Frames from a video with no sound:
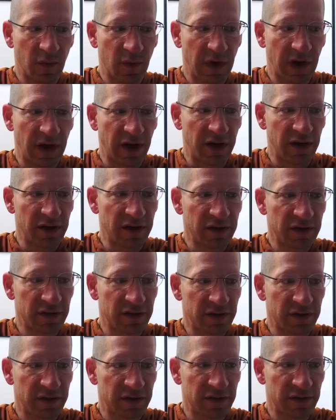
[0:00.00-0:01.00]
Well,
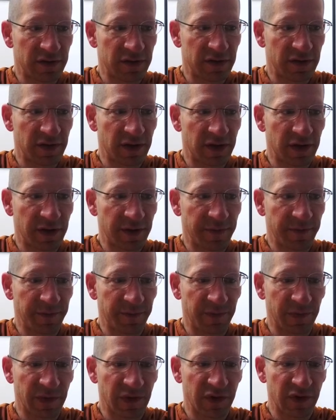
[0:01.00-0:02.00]

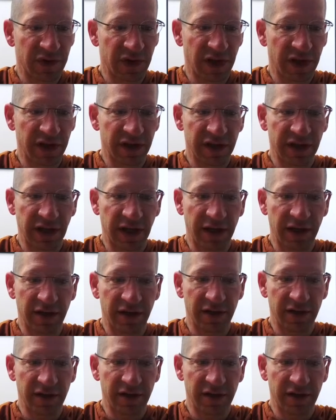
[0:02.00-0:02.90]
there's nothing yet.